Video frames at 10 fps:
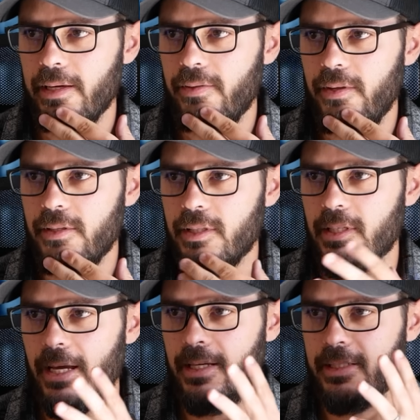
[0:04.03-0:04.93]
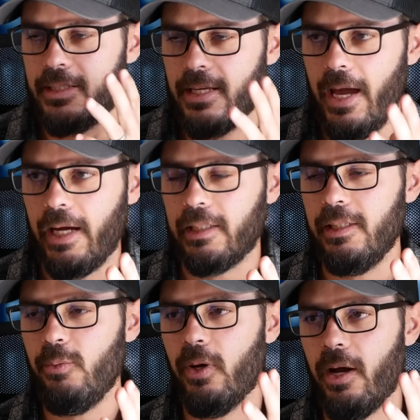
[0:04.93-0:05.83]
and this is
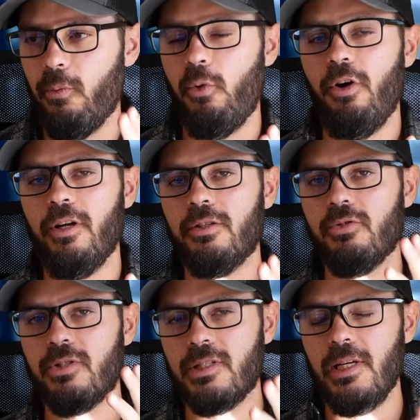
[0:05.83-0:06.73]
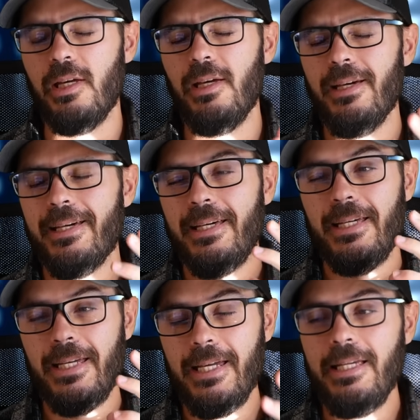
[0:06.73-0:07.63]
exactly what I wanted to see
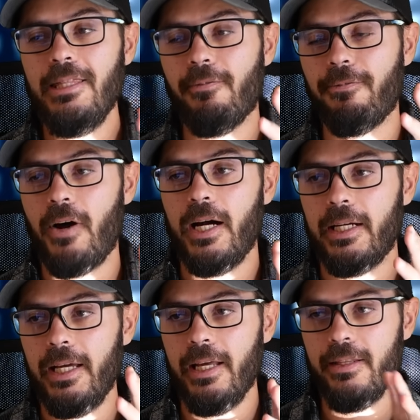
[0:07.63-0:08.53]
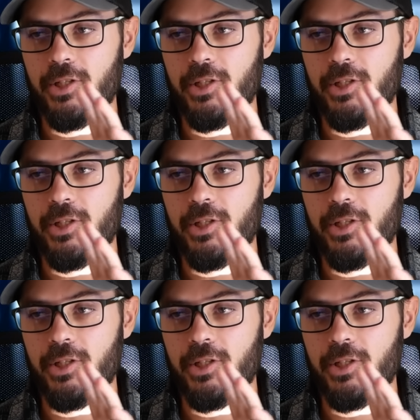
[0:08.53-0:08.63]
in the front end.